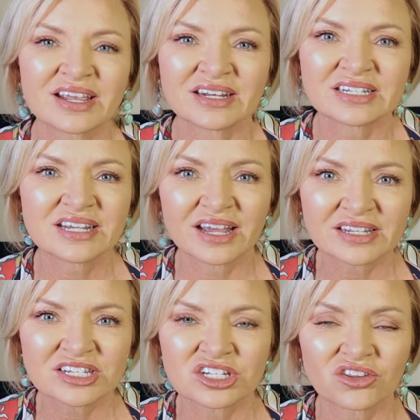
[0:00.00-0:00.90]
I can
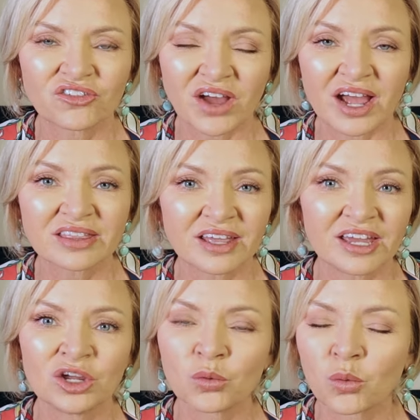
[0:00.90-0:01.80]
attest to the fact
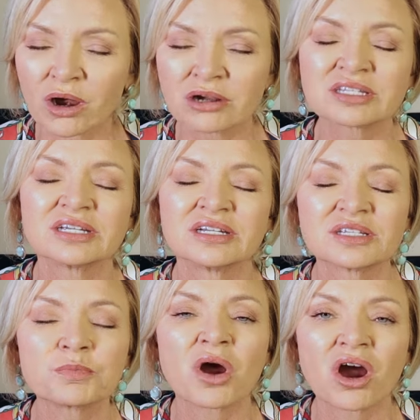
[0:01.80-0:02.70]
that it works. It
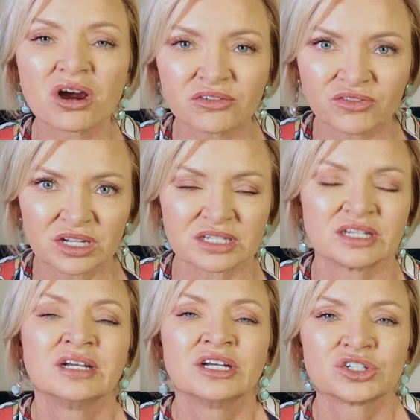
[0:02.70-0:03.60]
is perfect
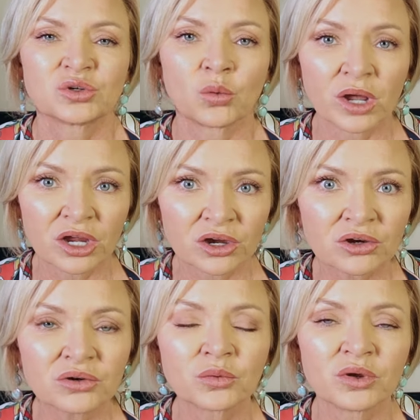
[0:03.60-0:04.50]
to
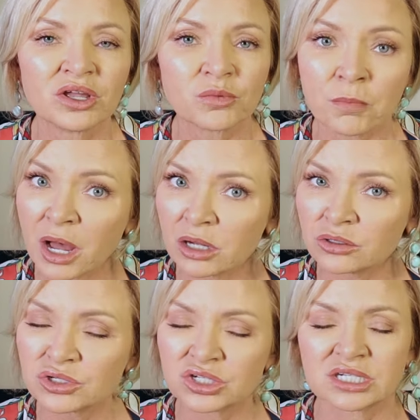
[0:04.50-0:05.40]
wear with
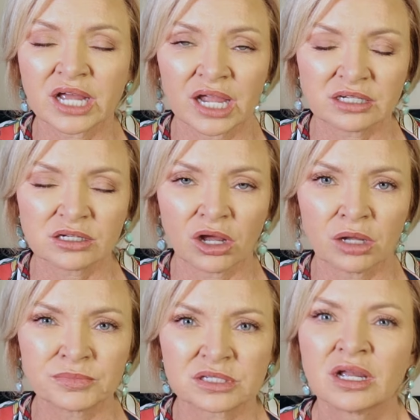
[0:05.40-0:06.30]
most tank
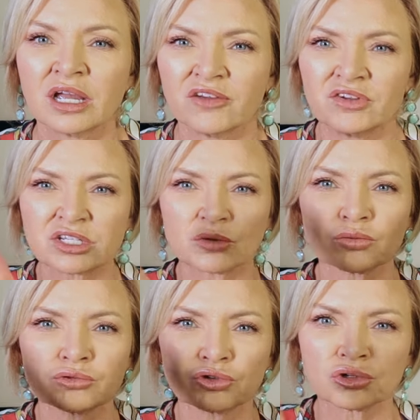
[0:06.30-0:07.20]
tops. If it's
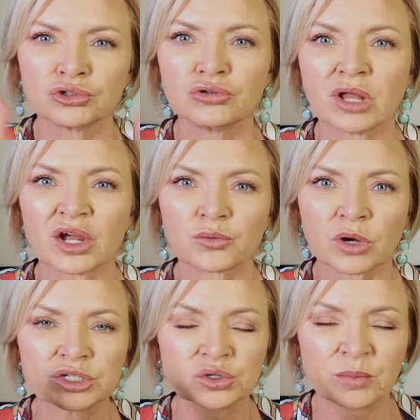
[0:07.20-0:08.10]
a true like
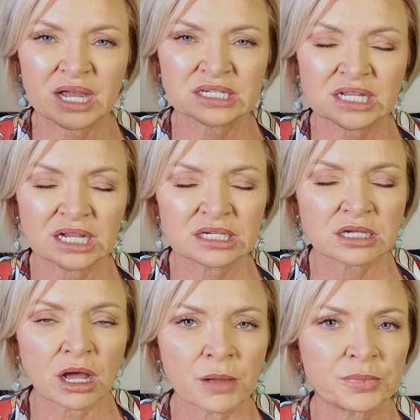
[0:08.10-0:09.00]
racerback tank
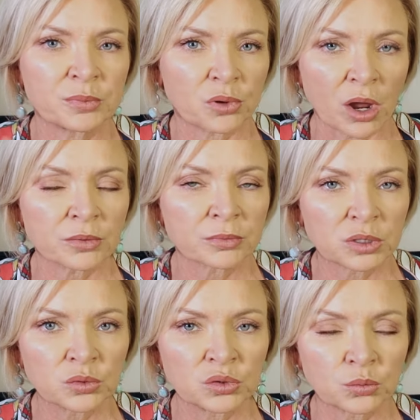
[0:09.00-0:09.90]
top, it
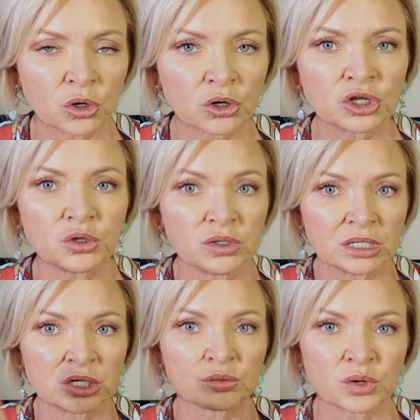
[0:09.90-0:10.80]
probably wouldn't work. You would
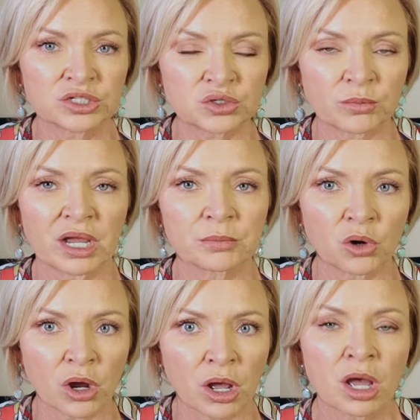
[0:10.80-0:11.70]
need a racerback
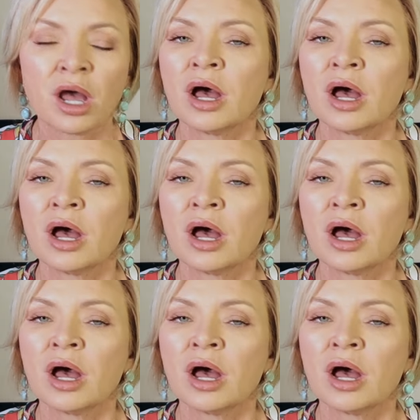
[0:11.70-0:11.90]
bra.